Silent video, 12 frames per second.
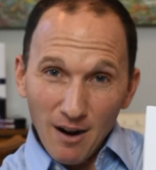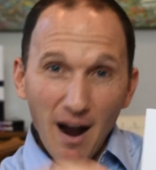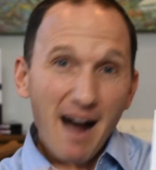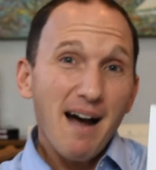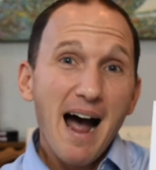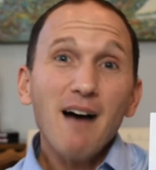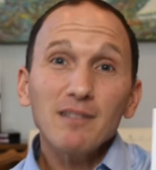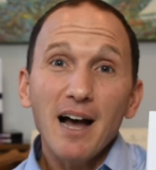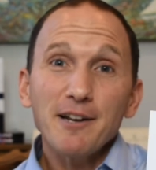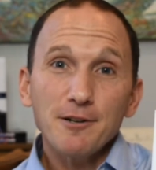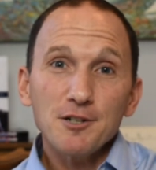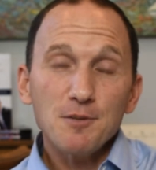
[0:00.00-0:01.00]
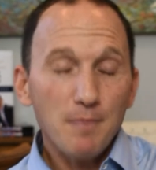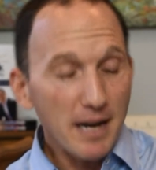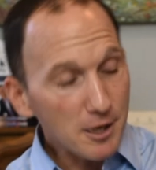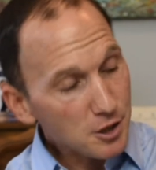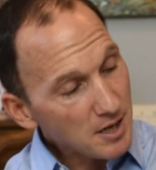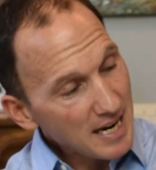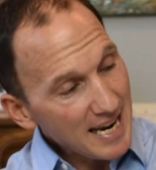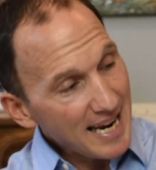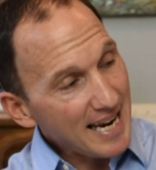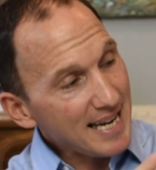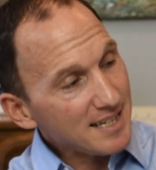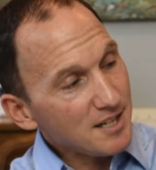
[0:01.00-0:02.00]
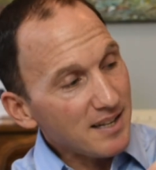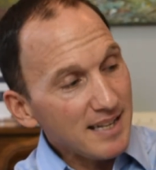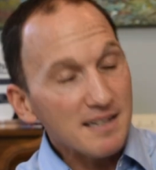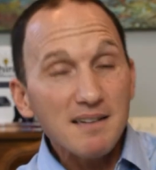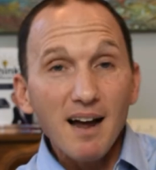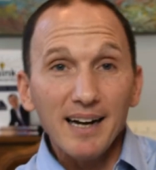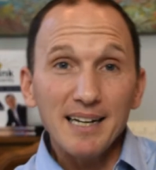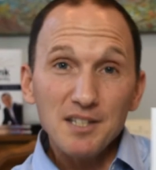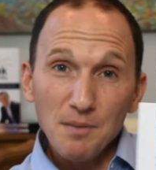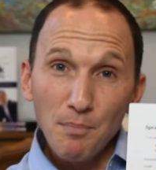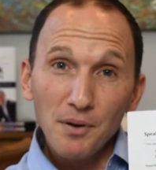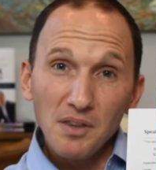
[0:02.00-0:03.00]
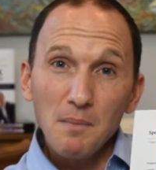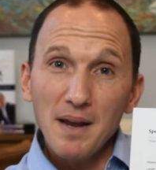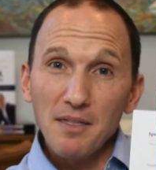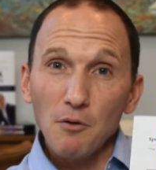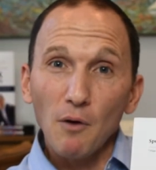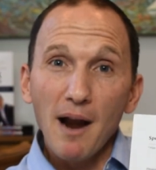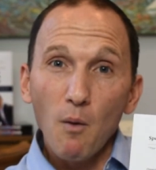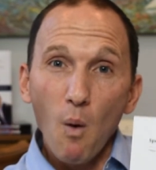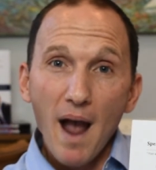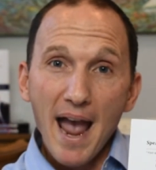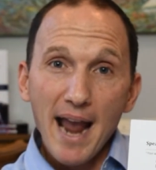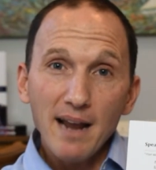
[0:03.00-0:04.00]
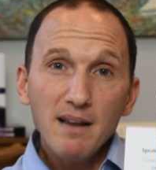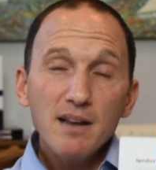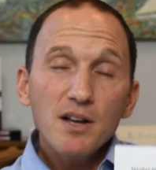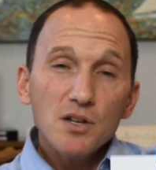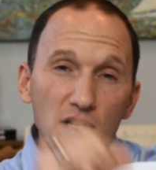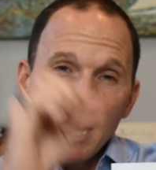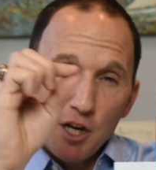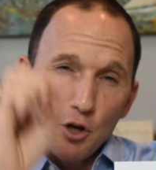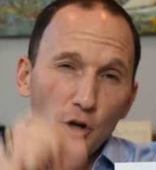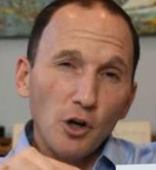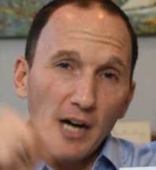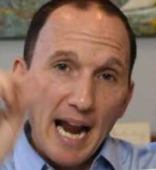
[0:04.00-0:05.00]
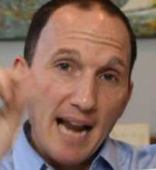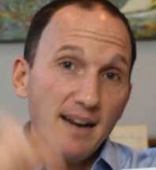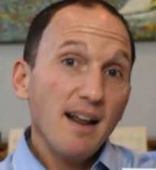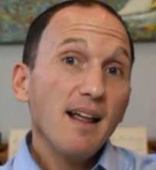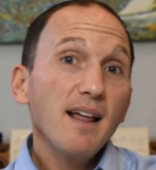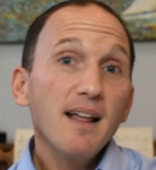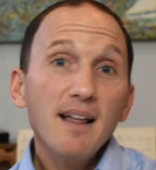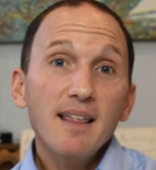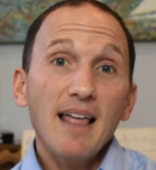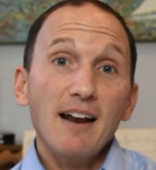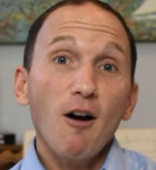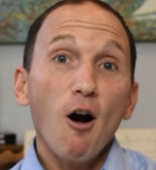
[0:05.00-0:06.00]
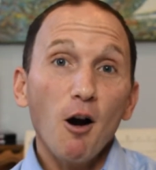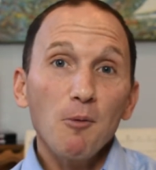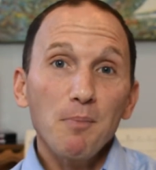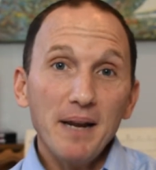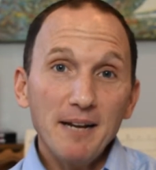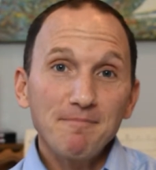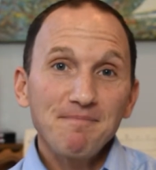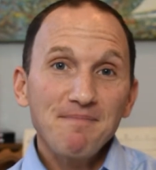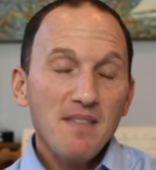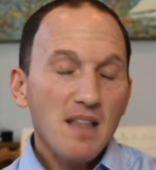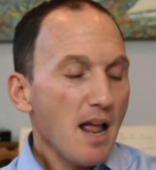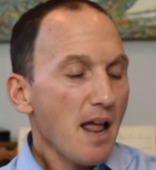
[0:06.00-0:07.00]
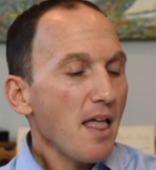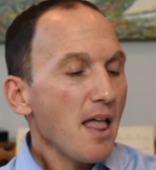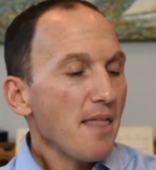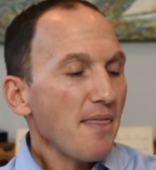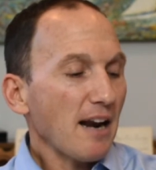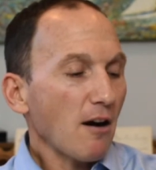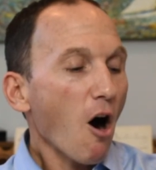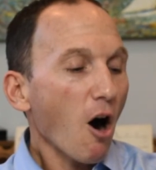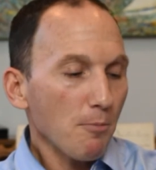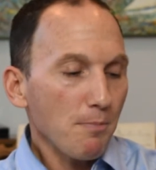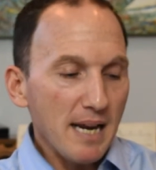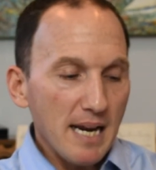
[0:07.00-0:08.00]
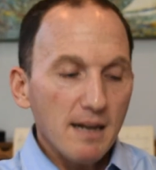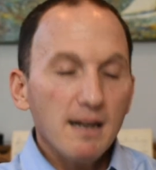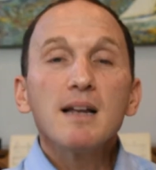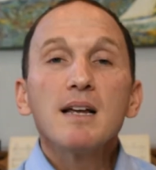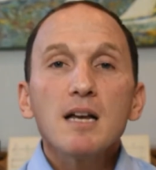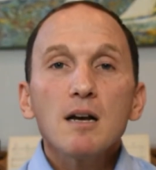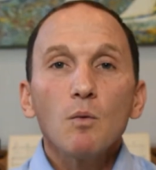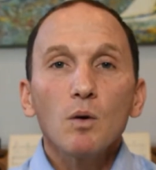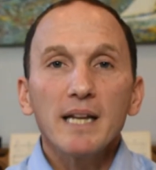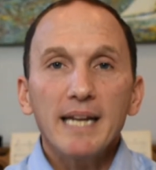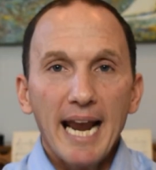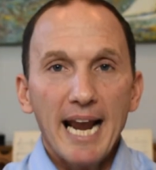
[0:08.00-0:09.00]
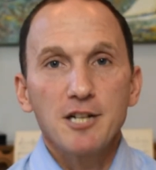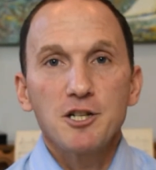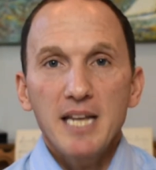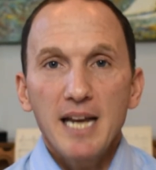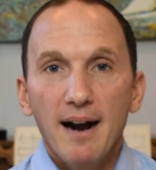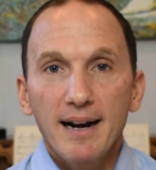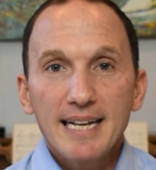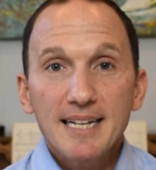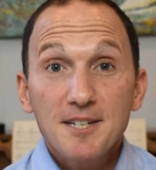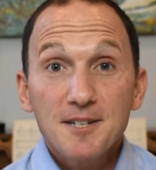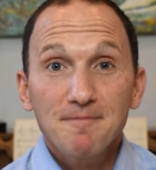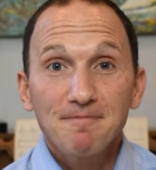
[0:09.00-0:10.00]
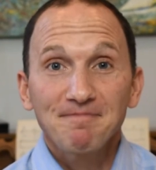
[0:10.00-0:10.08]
outline your speech into these nuggets and put them in the right way so that you create that heartbeat. That heartbeat will engage the audience.